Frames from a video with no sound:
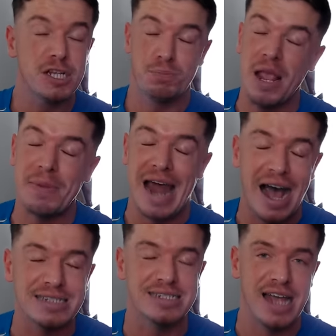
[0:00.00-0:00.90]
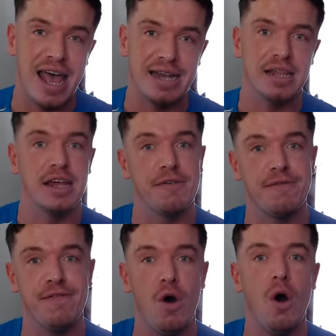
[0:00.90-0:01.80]
Speakman has said that
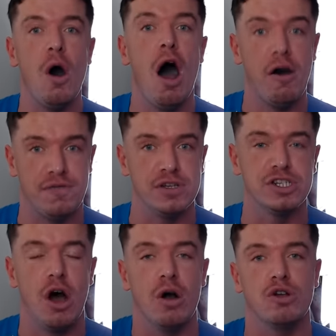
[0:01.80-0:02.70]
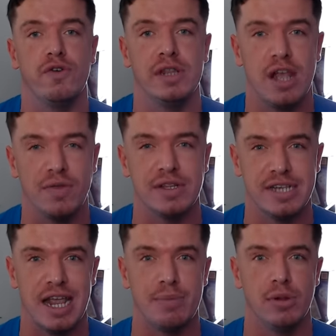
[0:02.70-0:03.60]
four offers are currently on the
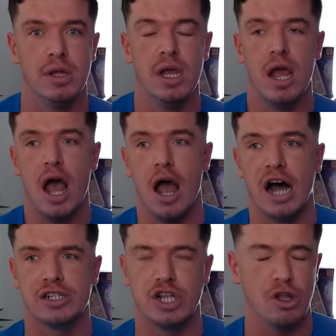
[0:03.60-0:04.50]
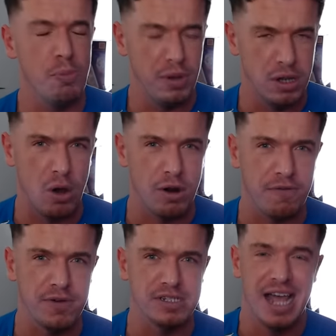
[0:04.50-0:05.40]
table. A couple of loan
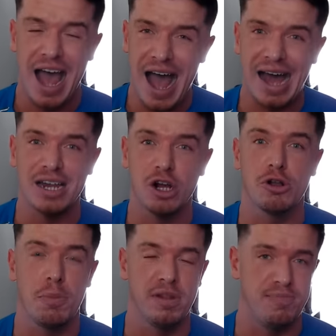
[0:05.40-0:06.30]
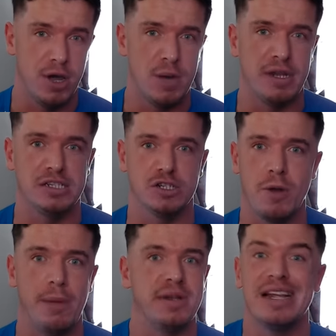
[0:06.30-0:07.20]
offers and a couple of permanents
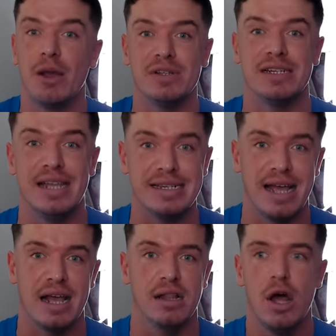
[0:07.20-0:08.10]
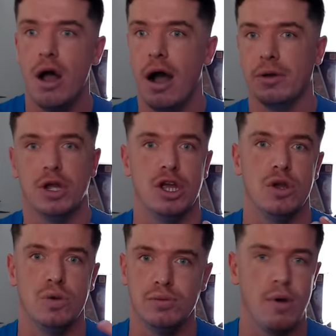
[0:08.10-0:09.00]
as well, but didn't go into detail on
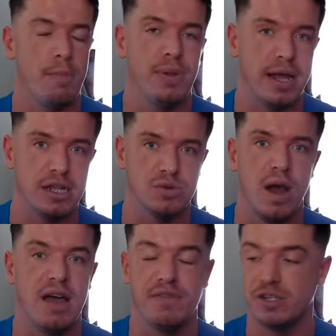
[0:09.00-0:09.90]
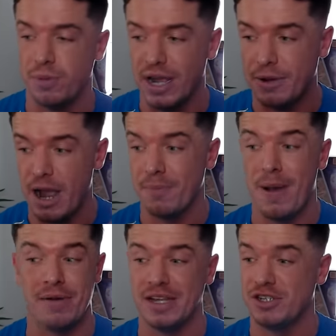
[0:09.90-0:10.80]
who, what players, whatever. But
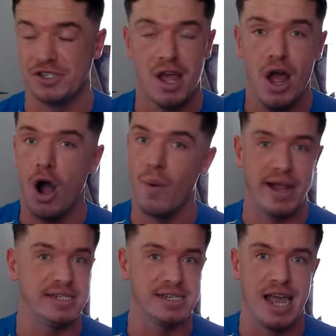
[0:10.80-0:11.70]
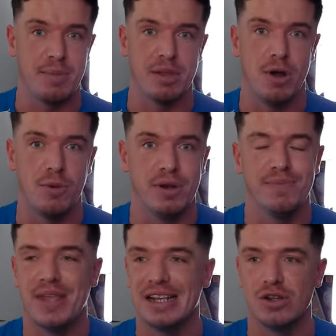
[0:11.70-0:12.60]
apparently it's just a waiting game at the
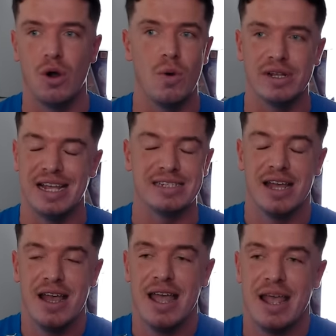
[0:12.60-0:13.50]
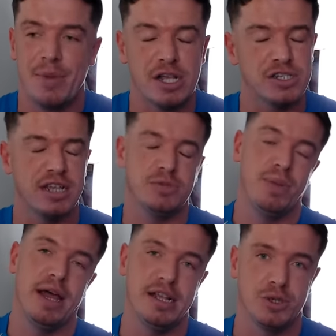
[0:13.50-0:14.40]
moment. It's because it's
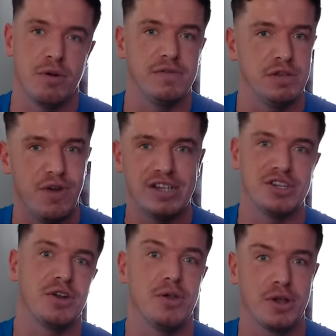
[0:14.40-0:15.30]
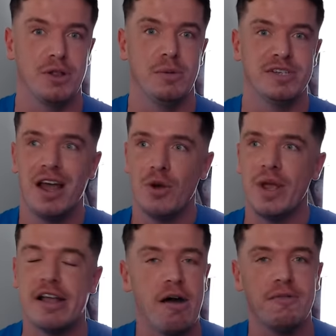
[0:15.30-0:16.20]
players who are obviously registered at other clubs,
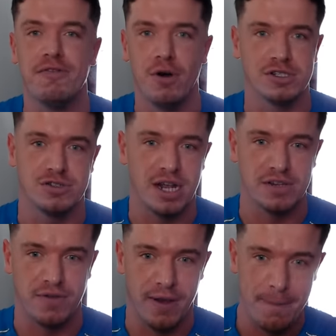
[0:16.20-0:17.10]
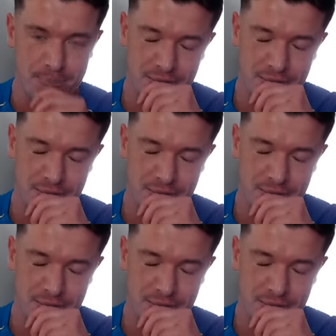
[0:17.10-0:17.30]
we can't force a transfer.